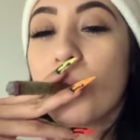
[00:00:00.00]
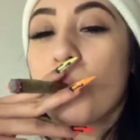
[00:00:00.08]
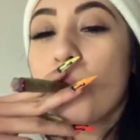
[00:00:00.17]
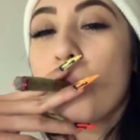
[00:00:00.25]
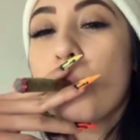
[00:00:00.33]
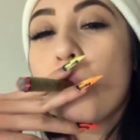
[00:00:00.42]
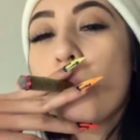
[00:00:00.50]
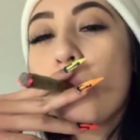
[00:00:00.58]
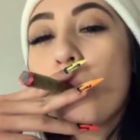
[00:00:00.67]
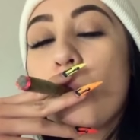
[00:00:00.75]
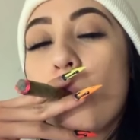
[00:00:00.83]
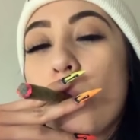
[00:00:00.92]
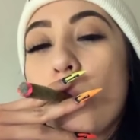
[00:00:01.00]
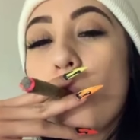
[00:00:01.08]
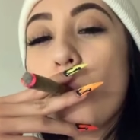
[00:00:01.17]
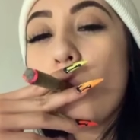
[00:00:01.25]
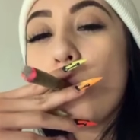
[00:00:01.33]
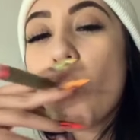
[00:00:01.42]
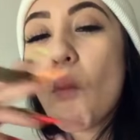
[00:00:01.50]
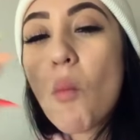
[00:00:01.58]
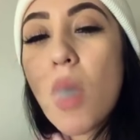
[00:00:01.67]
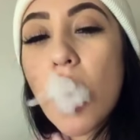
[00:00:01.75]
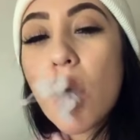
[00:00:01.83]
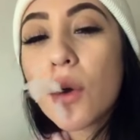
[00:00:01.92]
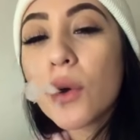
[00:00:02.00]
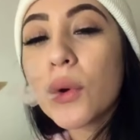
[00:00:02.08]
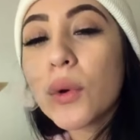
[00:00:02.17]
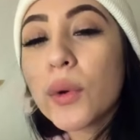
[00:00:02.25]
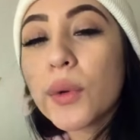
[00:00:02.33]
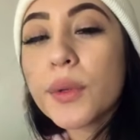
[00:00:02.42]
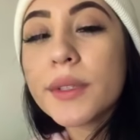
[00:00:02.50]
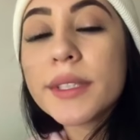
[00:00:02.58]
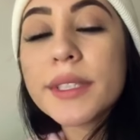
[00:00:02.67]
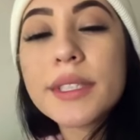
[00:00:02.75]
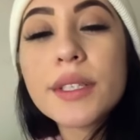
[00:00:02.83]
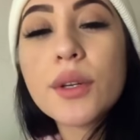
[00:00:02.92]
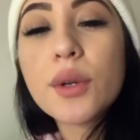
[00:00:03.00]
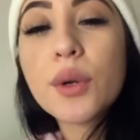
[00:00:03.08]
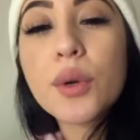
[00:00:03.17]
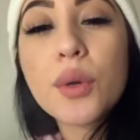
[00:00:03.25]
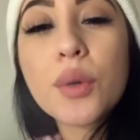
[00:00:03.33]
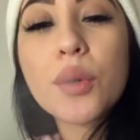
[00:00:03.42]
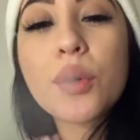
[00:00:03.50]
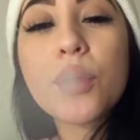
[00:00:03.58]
(silence)